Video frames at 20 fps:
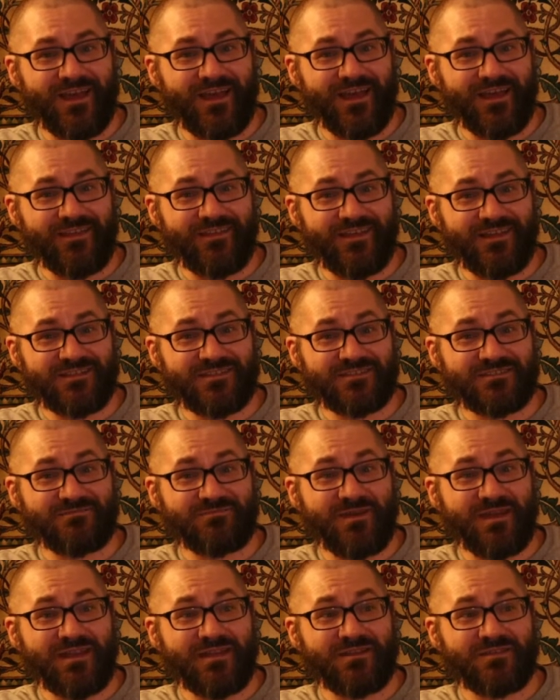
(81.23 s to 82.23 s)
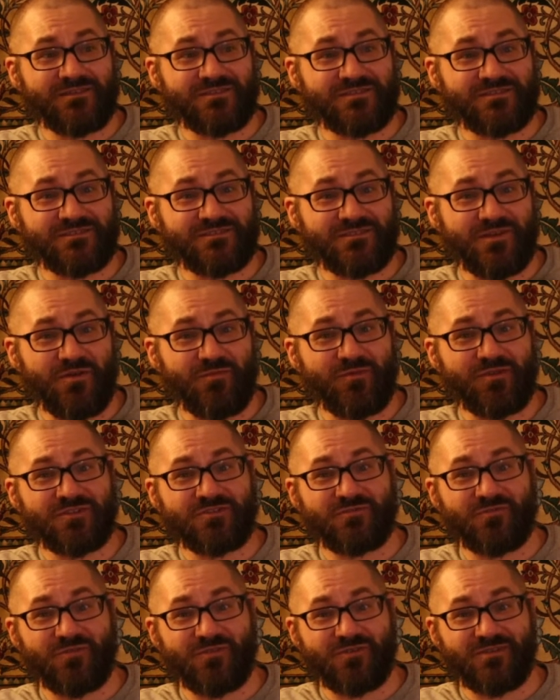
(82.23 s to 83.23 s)
and that just made it so
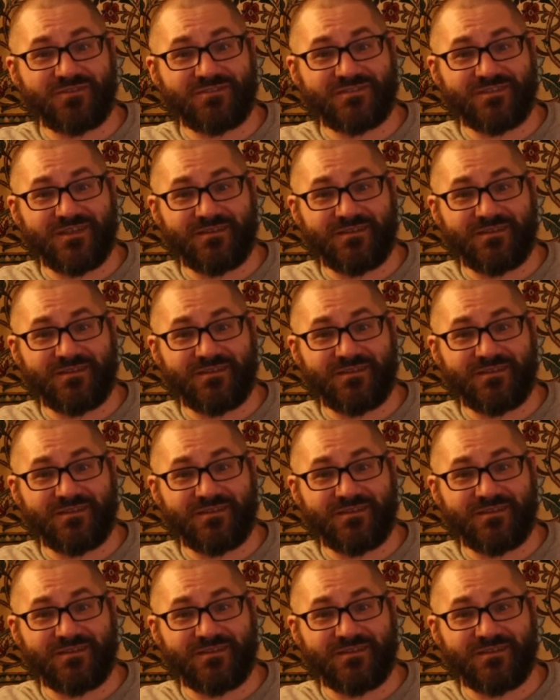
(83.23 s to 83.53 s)
much worse.